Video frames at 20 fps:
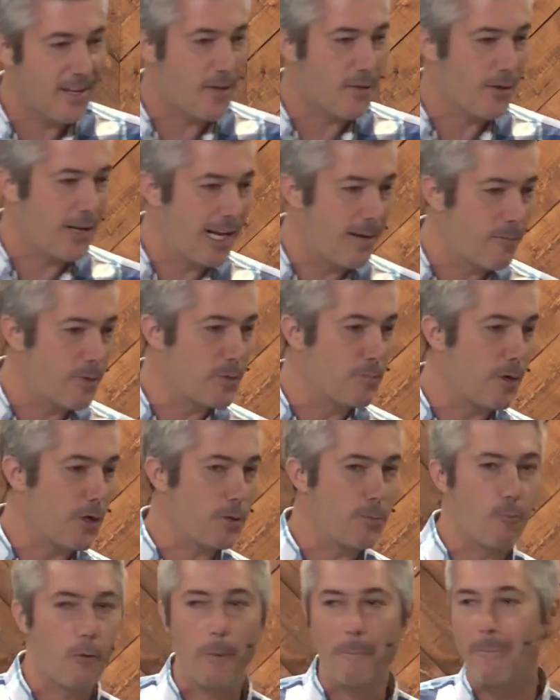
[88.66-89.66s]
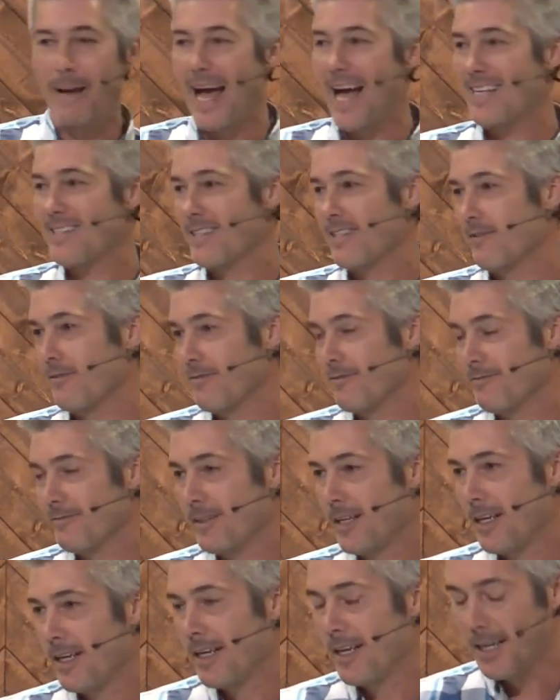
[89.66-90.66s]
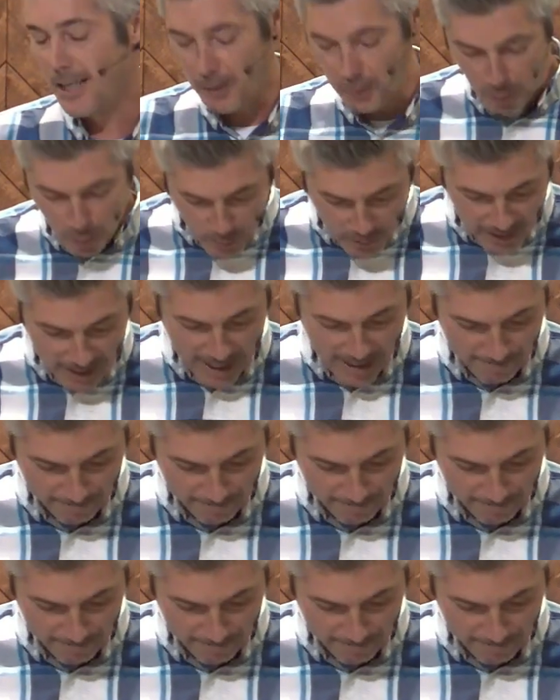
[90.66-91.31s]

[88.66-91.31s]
hand, was much more passive growing up.